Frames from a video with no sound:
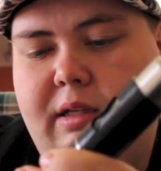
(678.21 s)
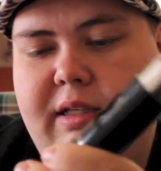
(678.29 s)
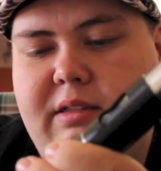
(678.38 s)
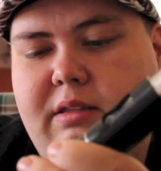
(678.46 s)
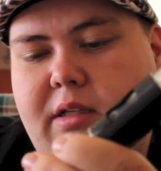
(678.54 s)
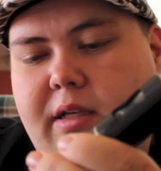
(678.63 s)

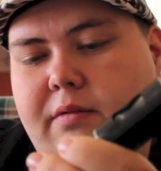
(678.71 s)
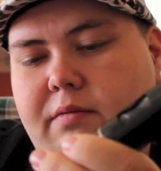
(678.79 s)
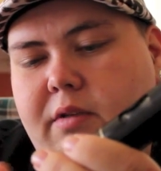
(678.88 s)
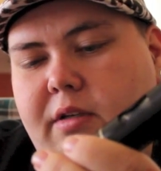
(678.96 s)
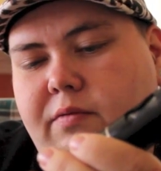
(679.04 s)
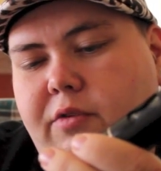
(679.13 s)
least
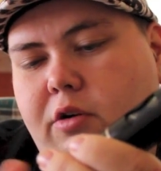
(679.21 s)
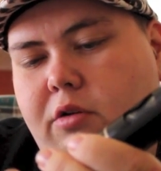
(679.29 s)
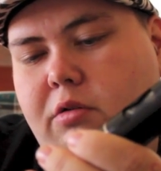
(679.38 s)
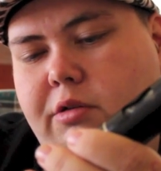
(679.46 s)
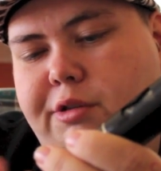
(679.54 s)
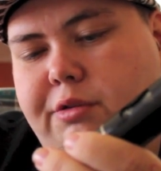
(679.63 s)
in
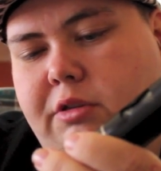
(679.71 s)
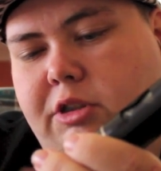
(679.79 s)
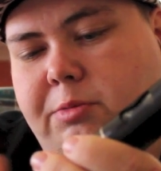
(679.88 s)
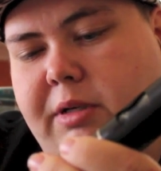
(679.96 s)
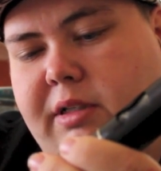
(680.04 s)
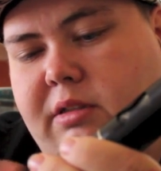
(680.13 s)
vertical use of
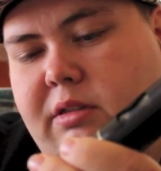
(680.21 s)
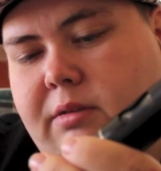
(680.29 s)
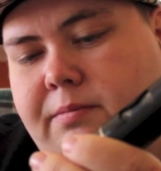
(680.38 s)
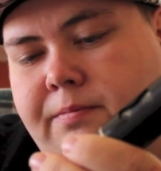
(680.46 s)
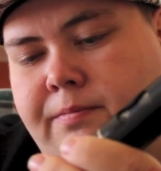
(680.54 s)
space,